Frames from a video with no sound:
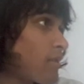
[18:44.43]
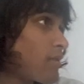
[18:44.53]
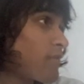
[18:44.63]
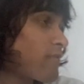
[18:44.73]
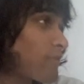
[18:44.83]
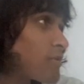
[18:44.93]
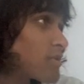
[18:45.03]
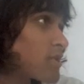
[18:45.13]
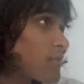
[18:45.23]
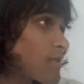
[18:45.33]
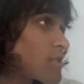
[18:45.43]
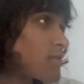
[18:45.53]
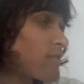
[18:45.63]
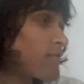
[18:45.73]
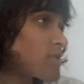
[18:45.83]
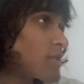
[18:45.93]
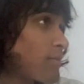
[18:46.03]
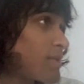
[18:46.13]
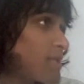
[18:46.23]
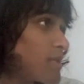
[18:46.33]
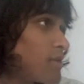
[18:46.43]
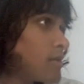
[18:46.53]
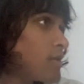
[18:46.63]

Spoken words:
the first iteration division that we did